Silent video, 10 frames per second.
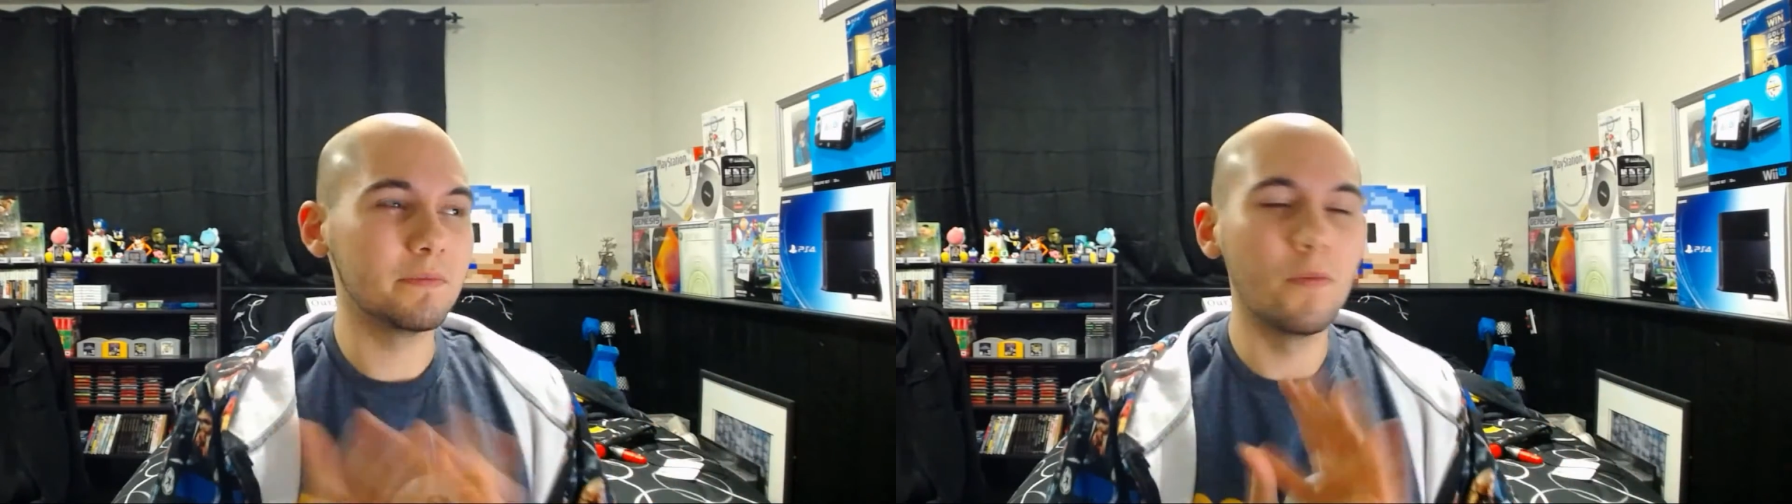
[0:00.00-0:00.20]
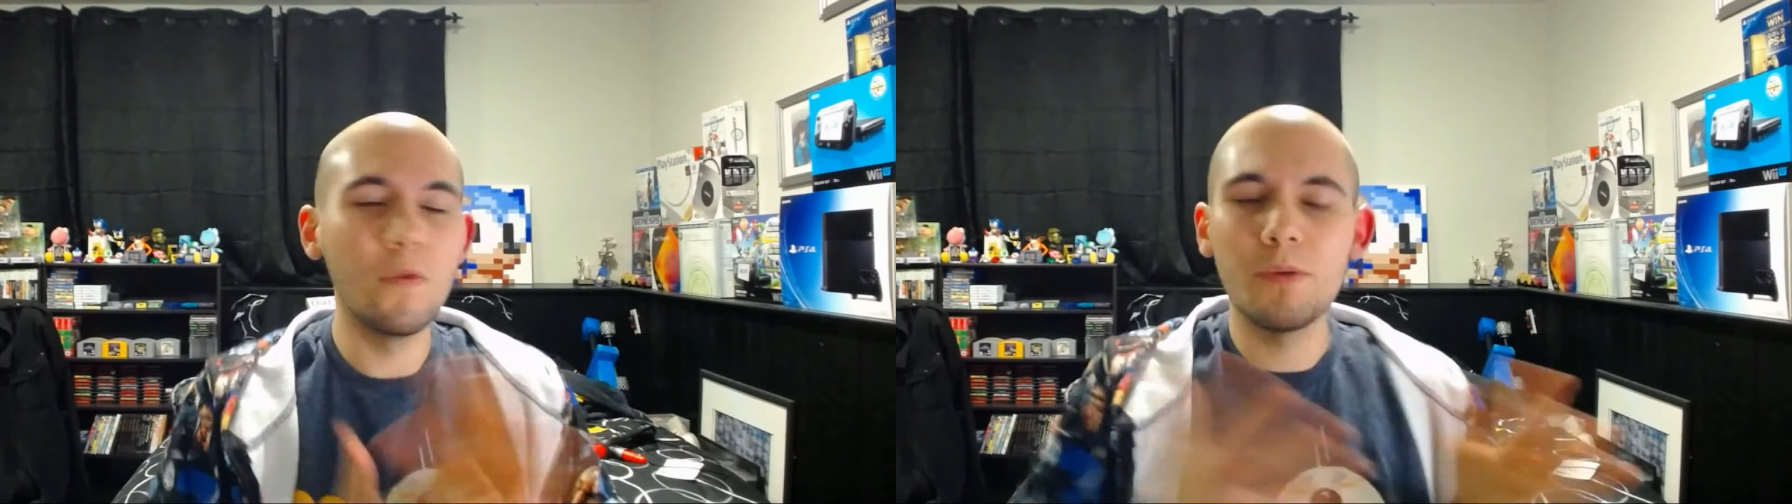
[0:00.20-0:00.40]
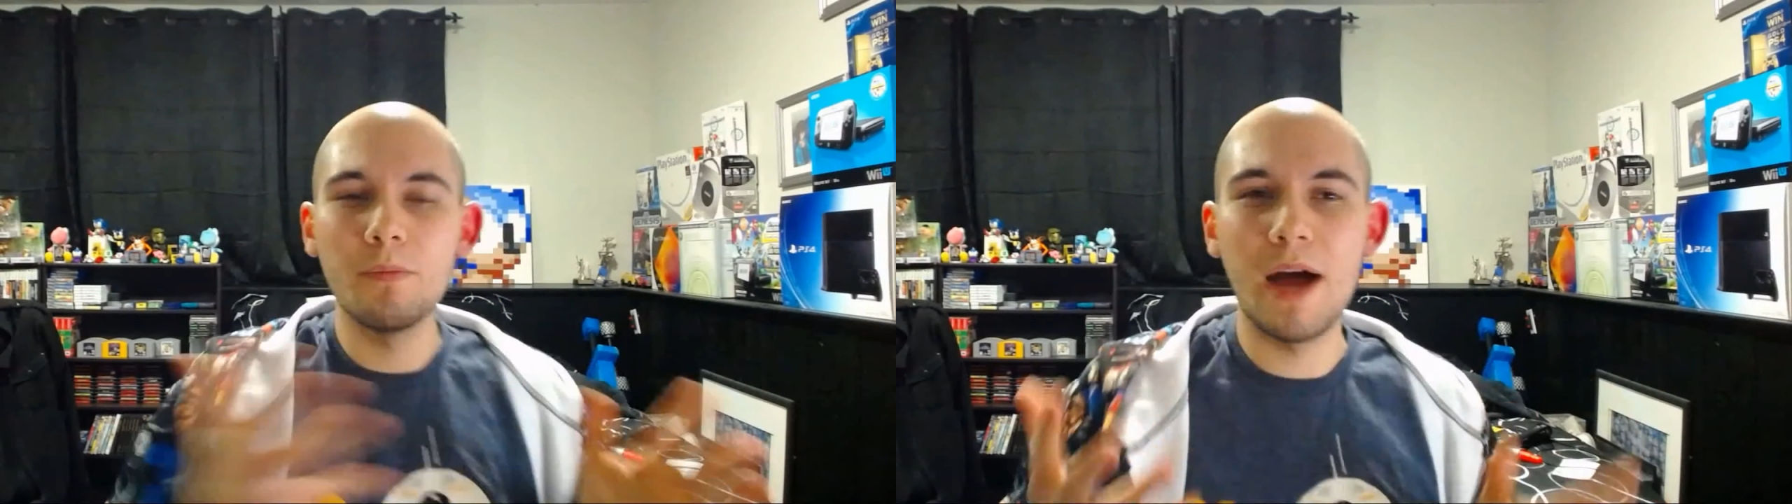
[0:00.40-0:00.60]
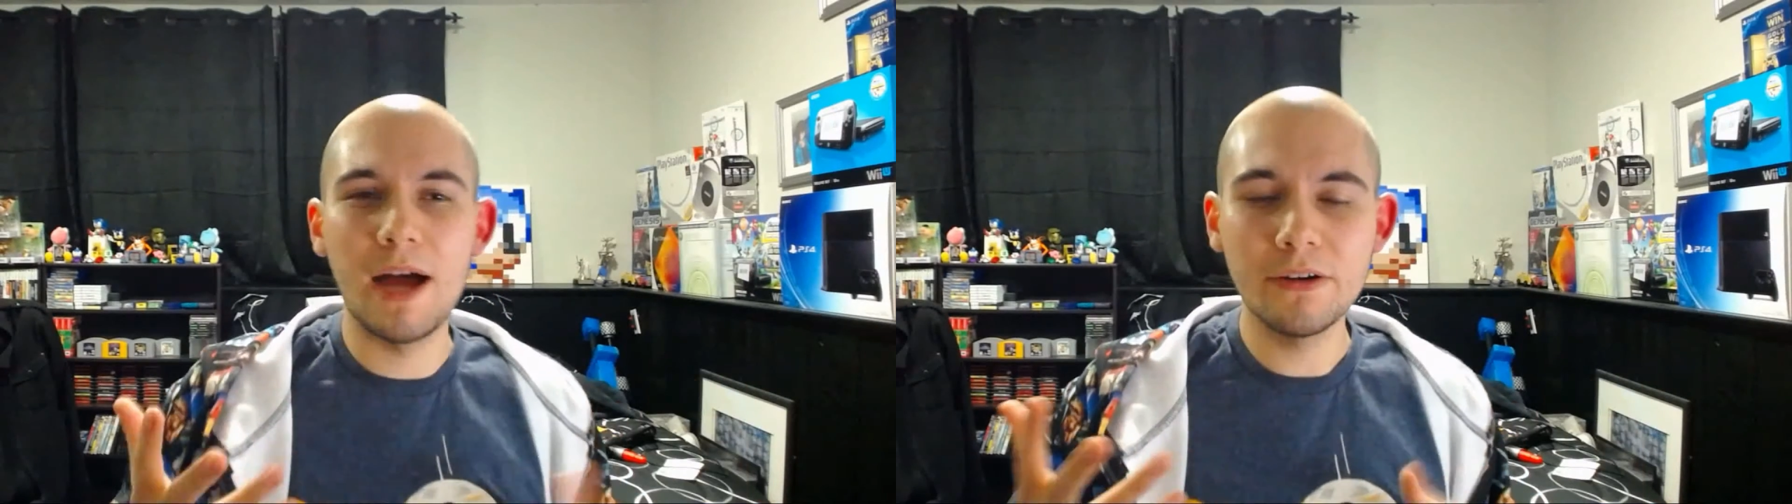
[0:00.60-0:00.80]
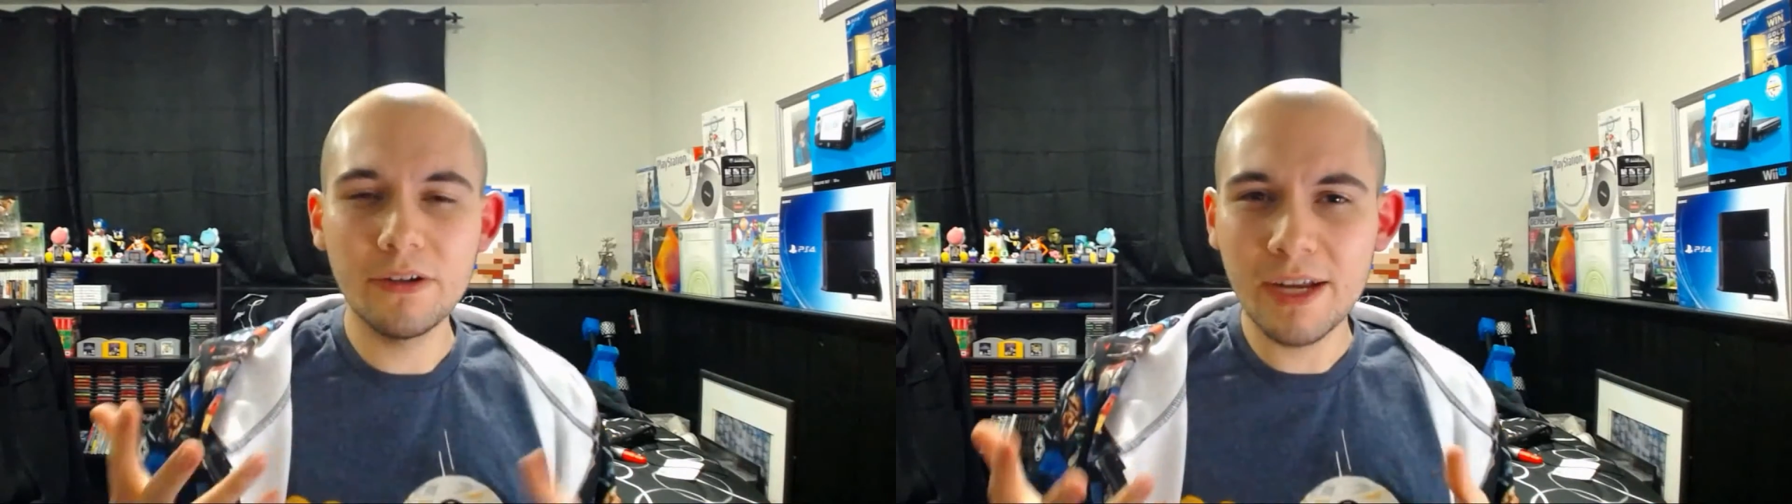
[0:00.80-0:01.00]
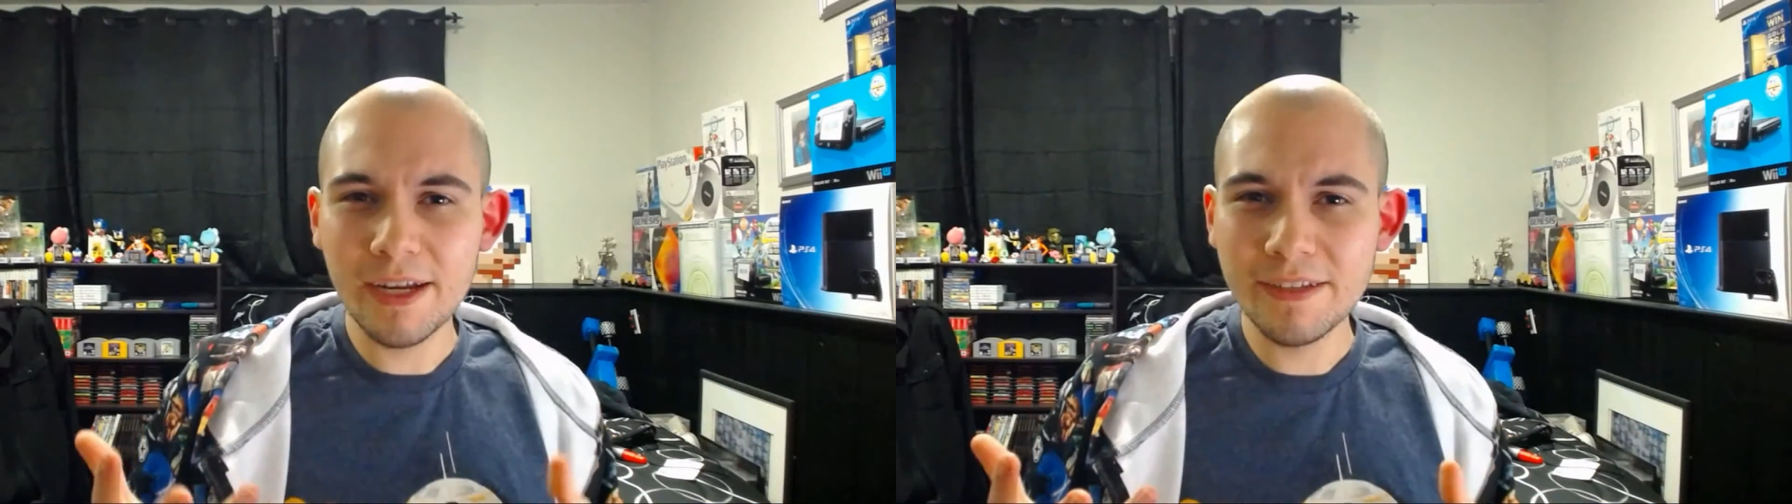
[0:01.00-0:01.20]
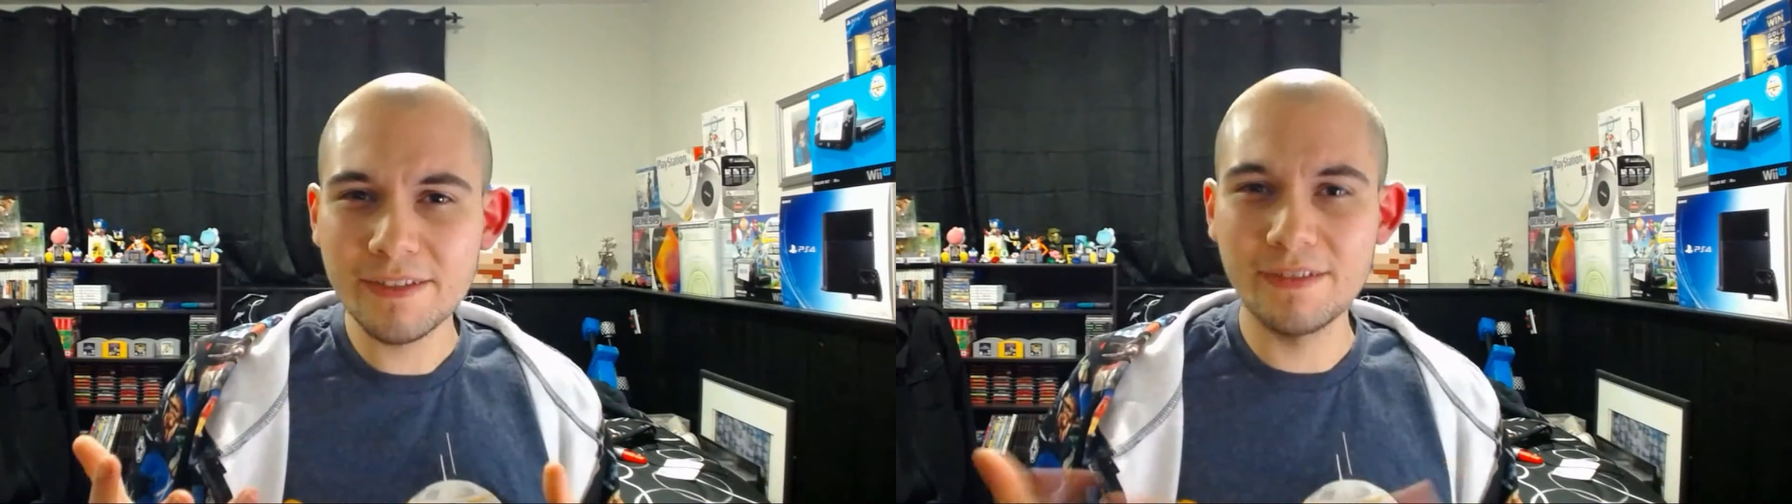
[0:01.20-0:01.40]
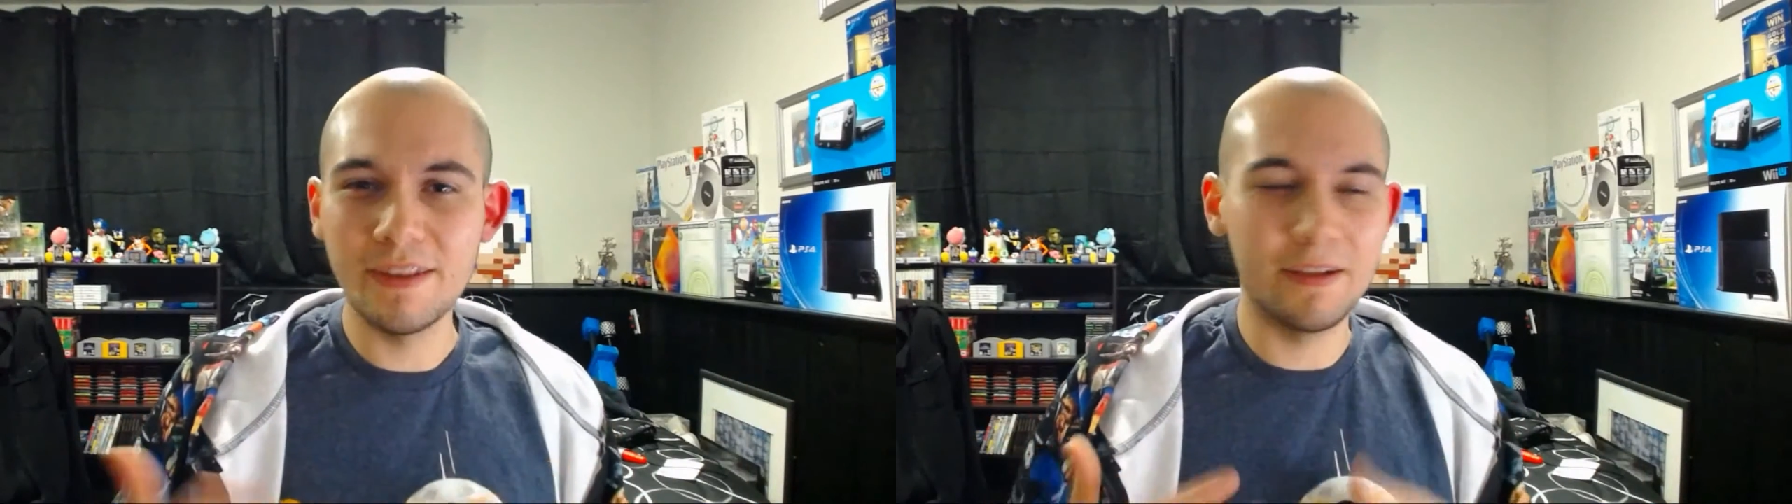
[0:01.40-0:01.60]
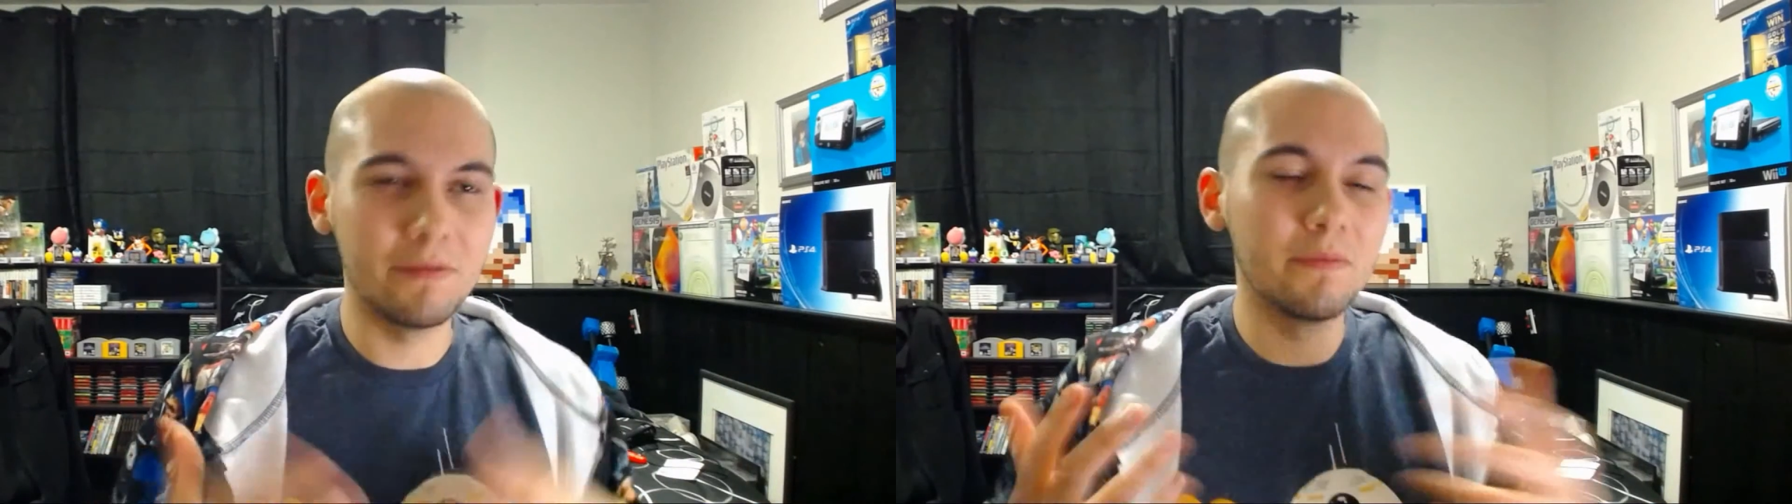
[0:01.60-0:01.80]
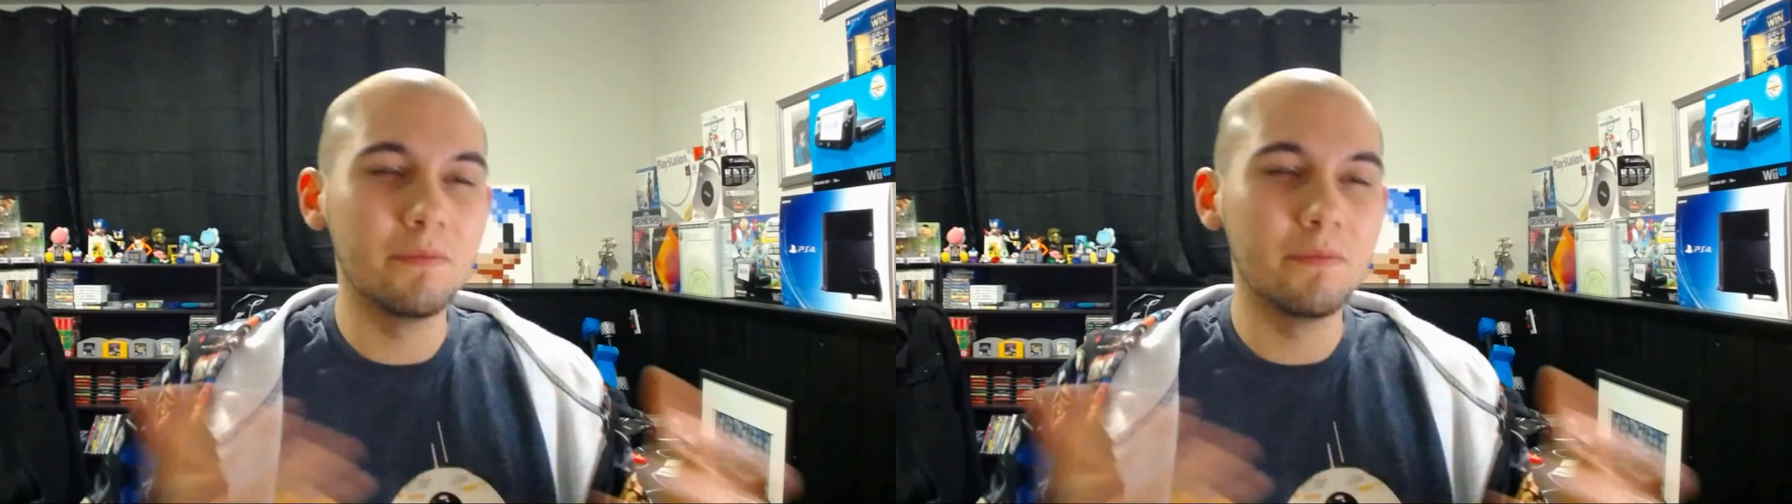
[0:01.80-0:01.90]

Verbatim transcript: more modernized than